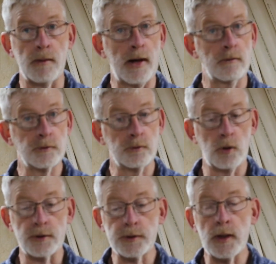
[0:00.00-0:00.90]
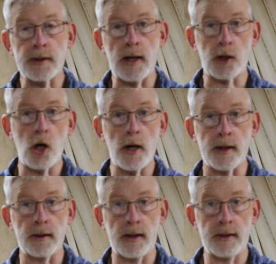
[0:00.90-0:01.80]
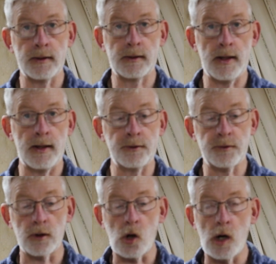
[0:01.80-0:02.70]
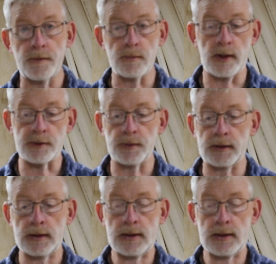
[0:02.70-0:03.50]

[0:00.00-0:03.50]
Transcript: I was lucky, I caught it. I didn't get into the carving much, but